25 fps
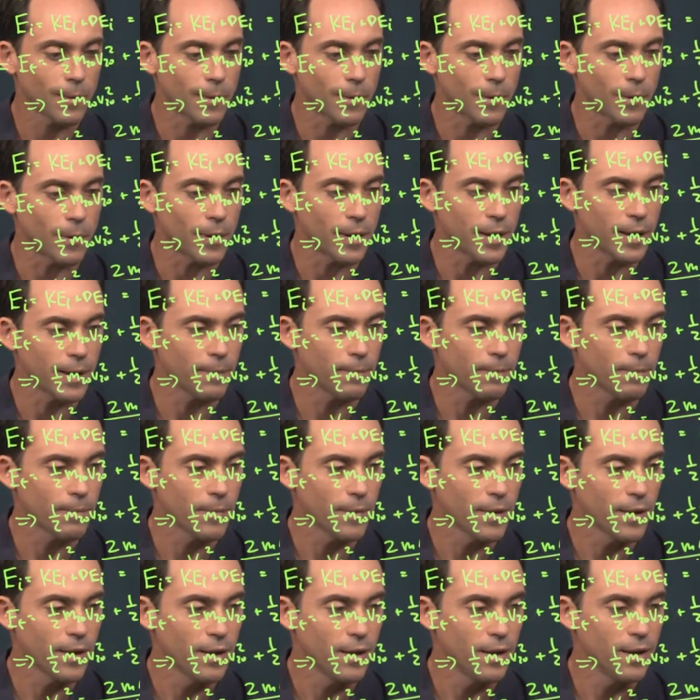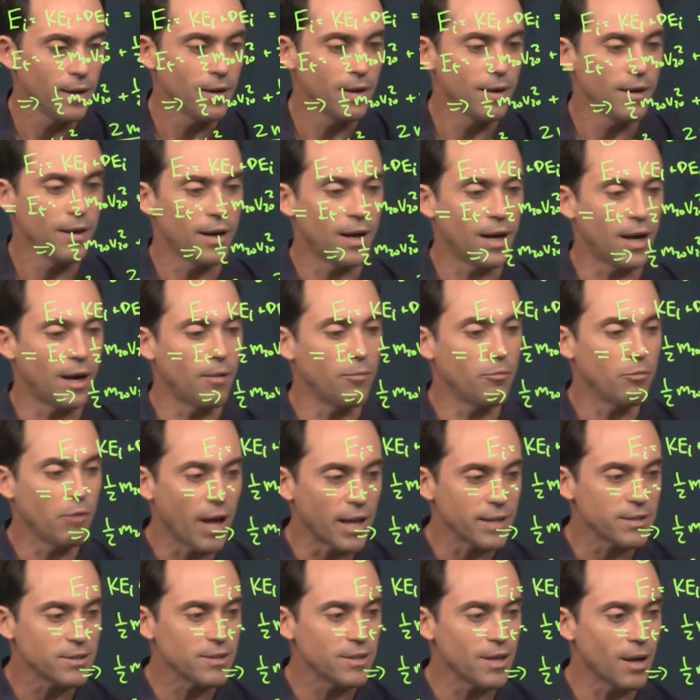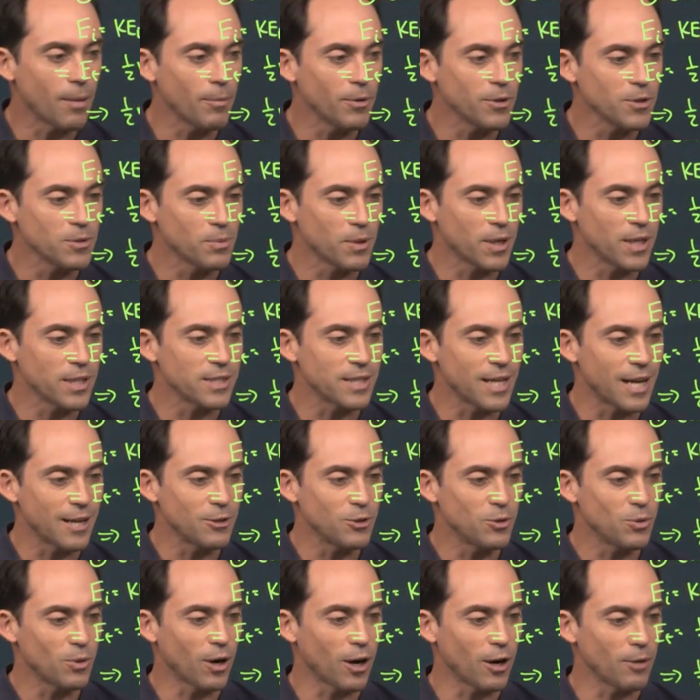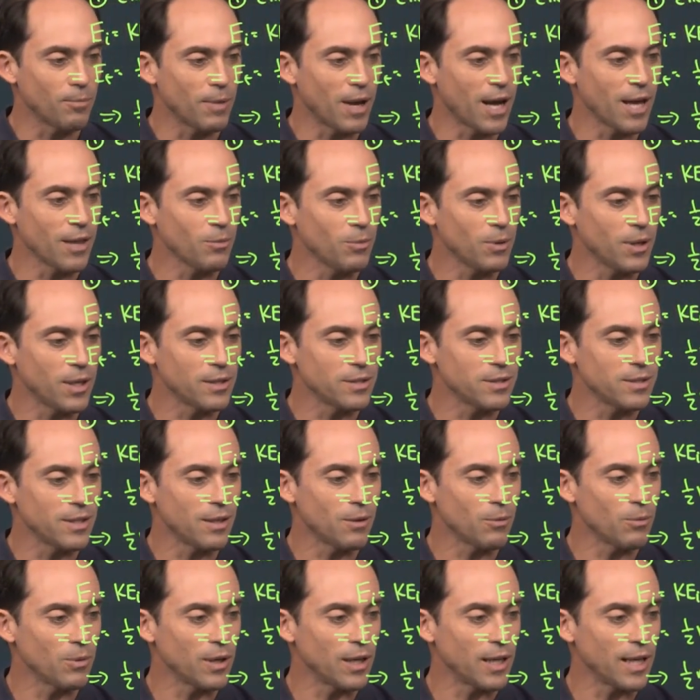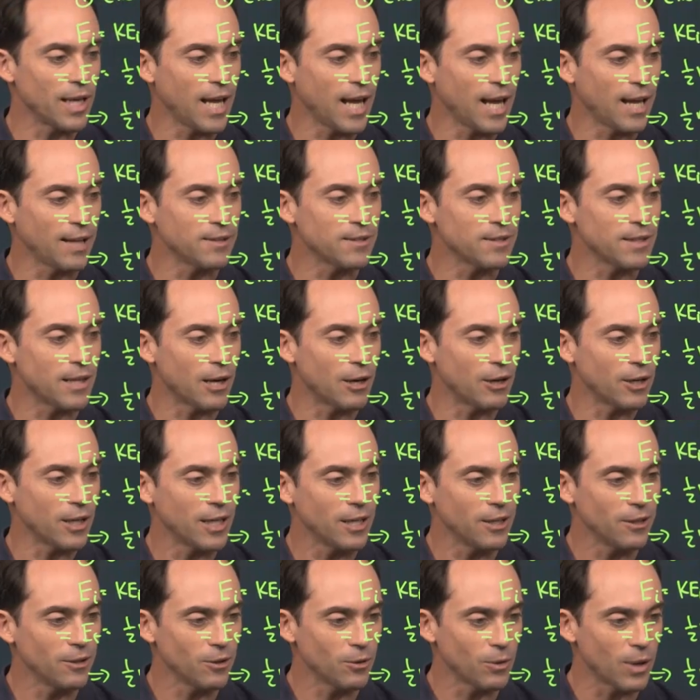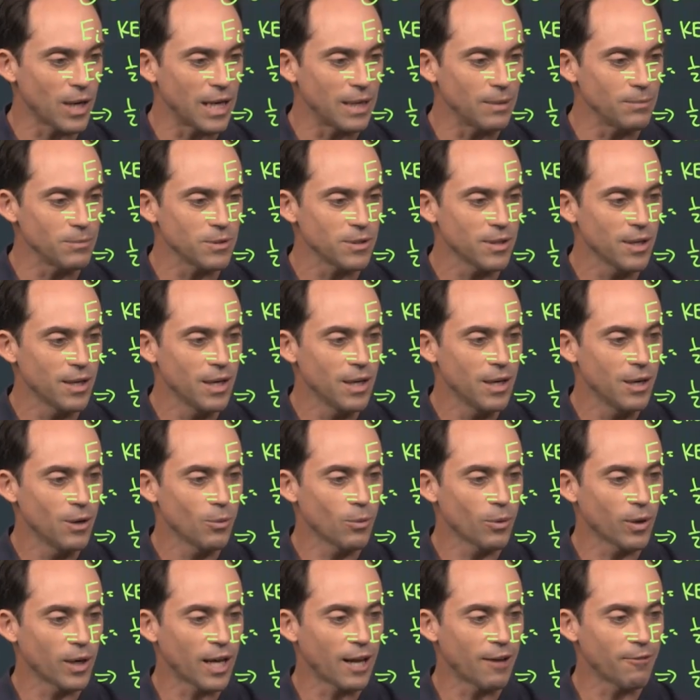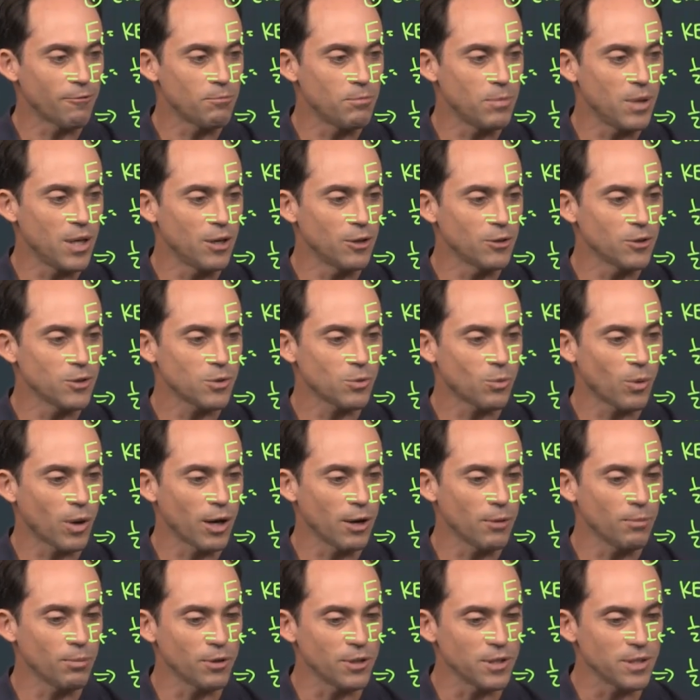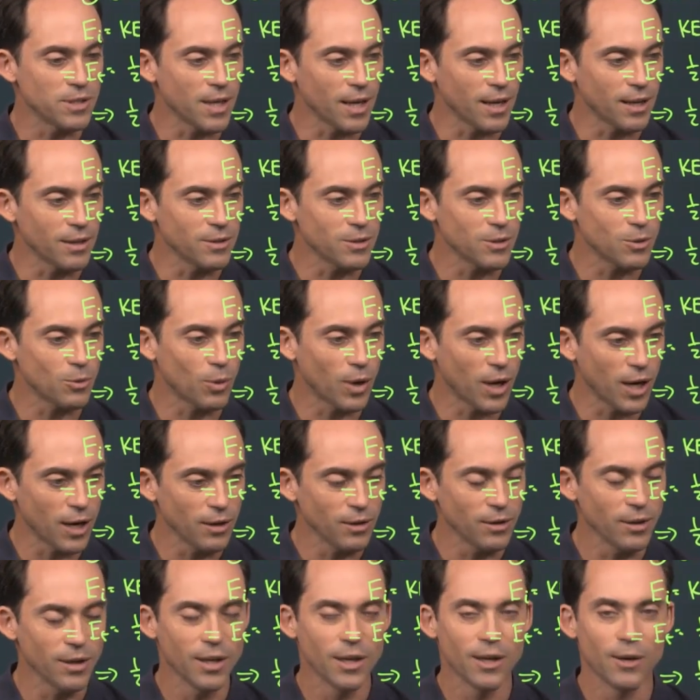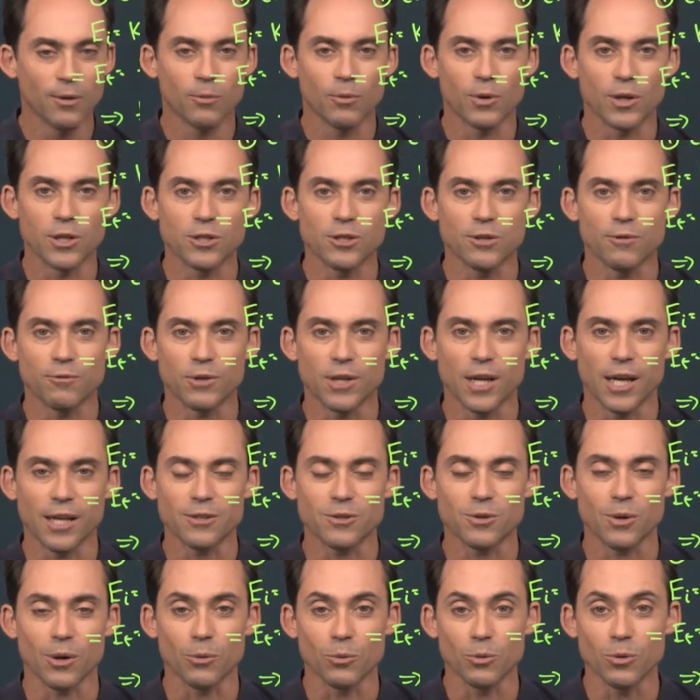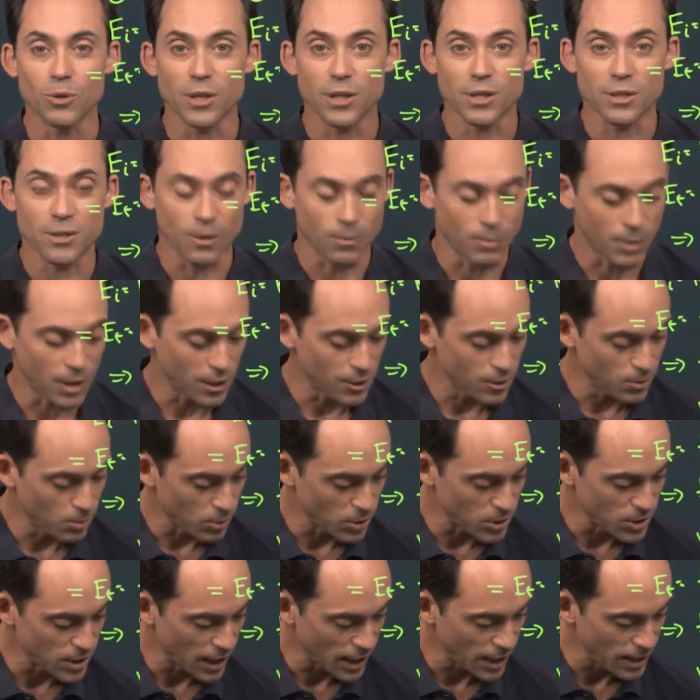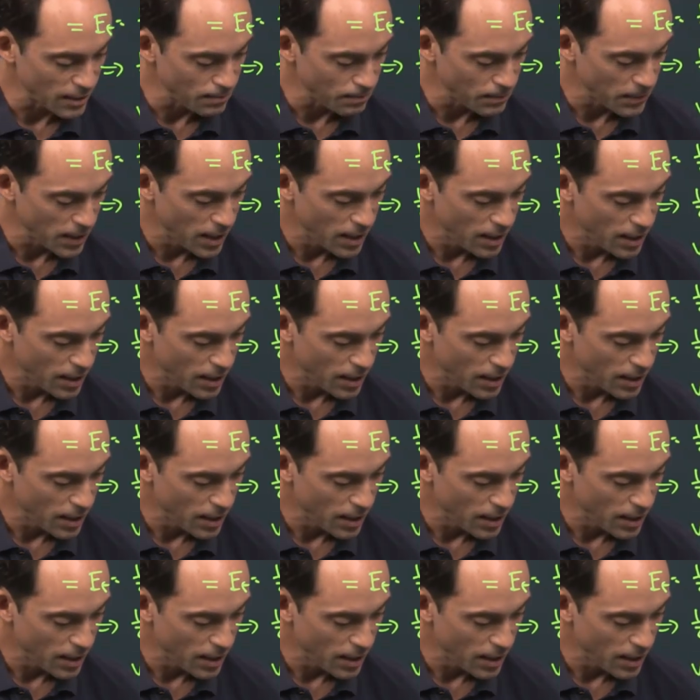All right. Lots of numbers, but it's not too hard math. We can see that we're going to cancel out our kilograms. We're going to have meters squared per second squared, which if we take square root is our meters per second.